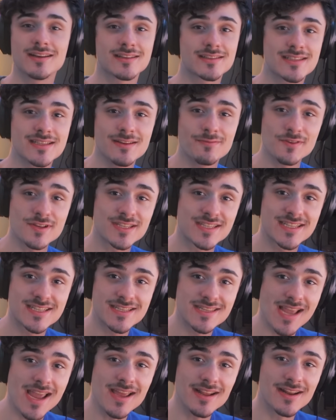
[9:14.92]
it's even
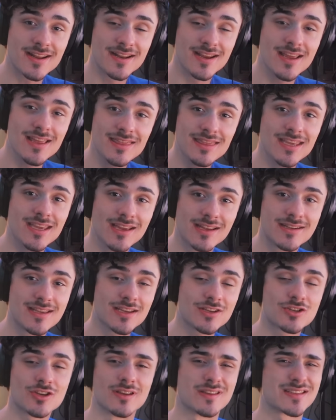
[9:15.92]
stated in the
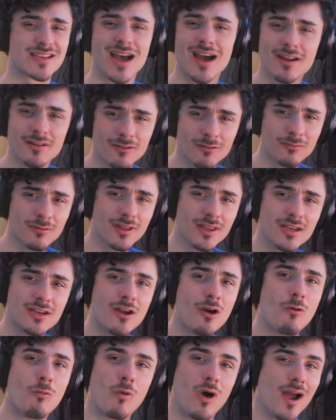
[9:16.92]
additions. I don't really
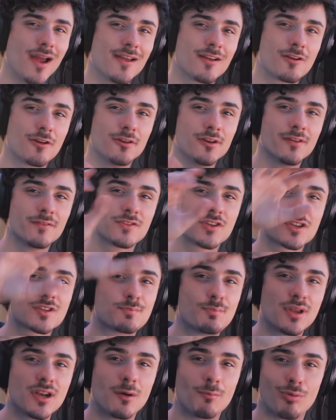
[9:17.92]
know why it couldn't have
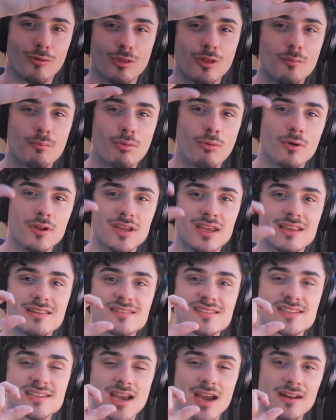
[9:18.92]
just been a bullet point
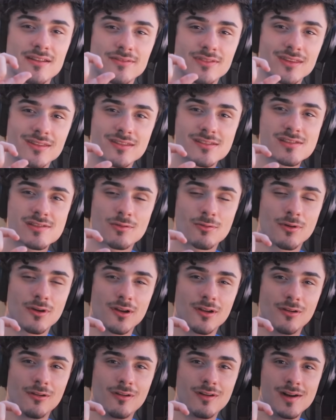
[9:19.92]
inside of the
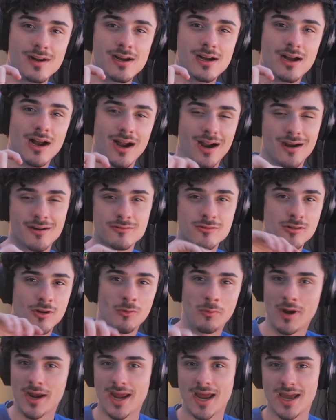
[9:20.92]
tutorial. I don't know
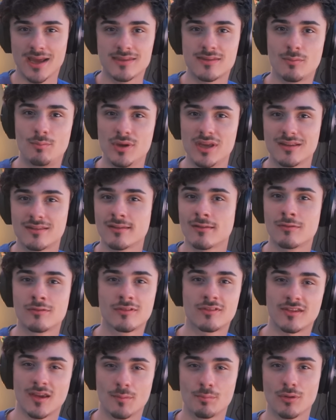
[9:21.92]
why it had to be its
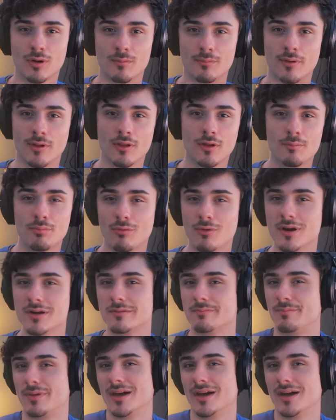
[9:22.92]
own separate bullet point,